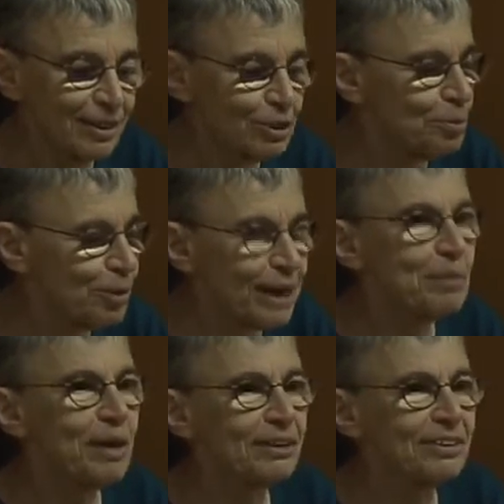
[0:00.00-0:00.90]
to bring
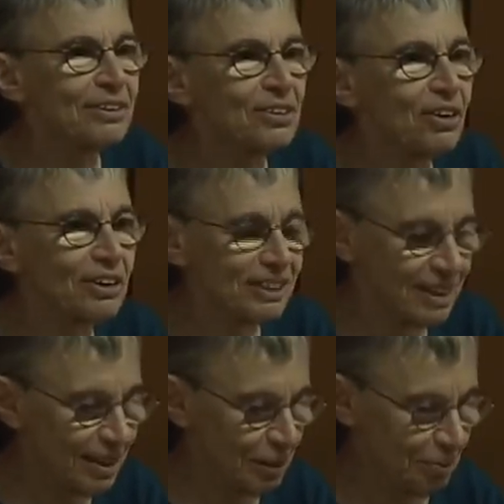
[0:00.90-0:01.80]
about the dark
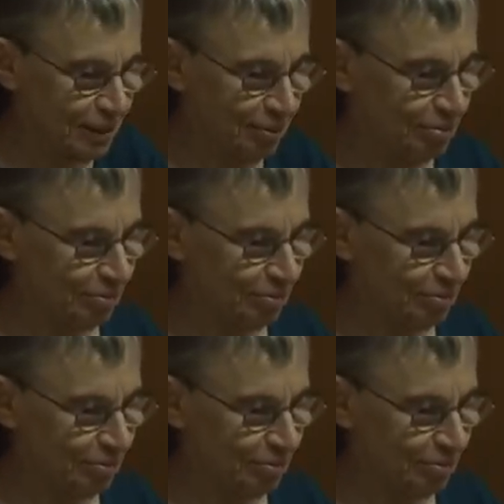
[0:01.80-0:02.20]
times.